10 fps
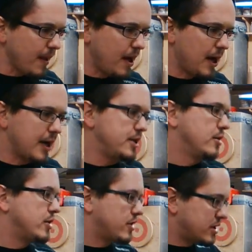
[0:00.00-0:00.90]

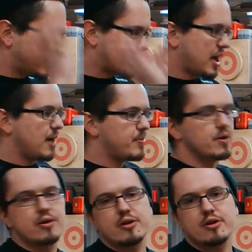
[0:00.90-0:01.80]
You're going to set up
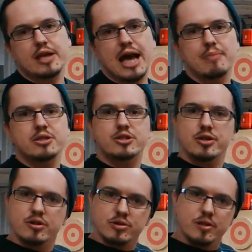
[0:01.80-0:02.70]
your
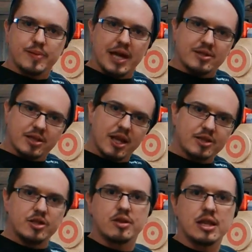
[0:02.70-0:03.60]
cabinetry on those plastic
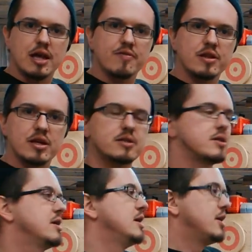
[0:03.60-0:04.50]
legs. You're going to level
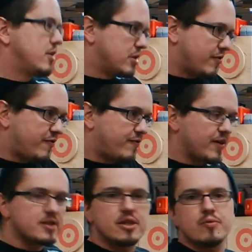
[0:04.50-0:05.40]
it. You're going to
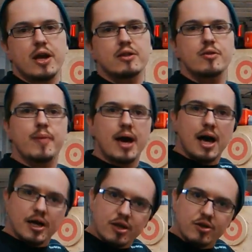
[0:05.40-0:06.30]
fix that rail in the
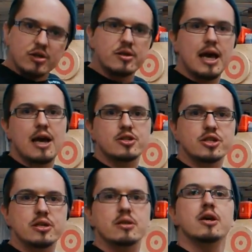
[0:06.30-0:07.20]
back. You're going to attach
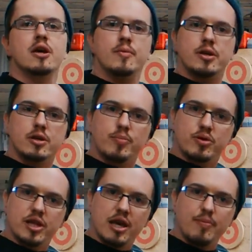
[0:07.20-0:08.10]
it. You're going to put
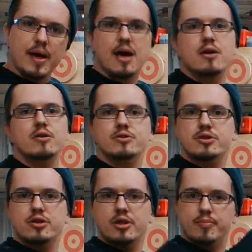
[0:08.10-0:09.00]
the end panels.
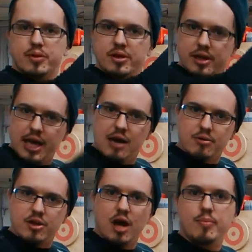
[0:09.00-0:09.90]
You're going to put the
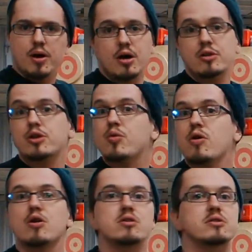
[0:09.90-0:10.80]
countertop on
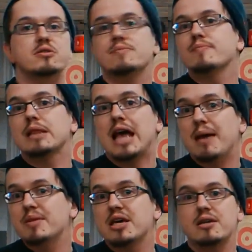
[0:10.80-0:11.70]
quartz,
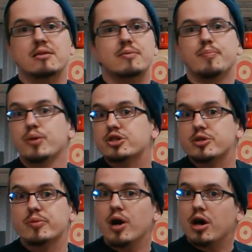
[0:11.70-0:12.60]
laminate,
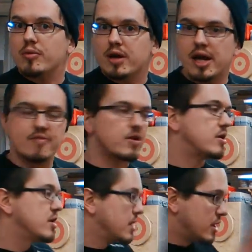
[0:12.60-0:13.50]
butcher block,
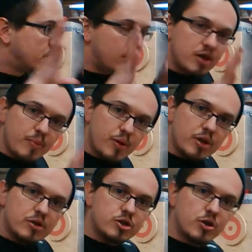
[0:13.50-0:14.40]
whatever. You're going to put in
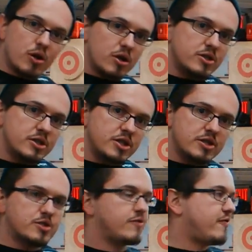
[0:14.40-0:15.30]
your drawers,
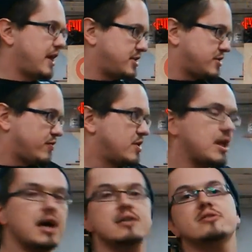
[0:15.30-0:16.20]
adjust your faces for
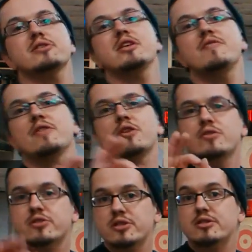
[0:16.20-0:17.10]
nice, even,
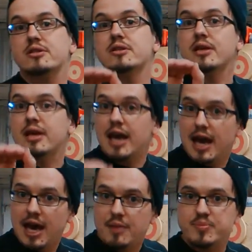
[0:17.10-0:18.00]
consistent
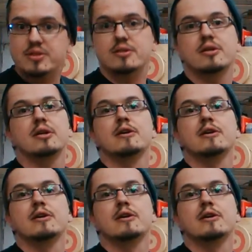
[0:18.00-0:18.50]
gaps.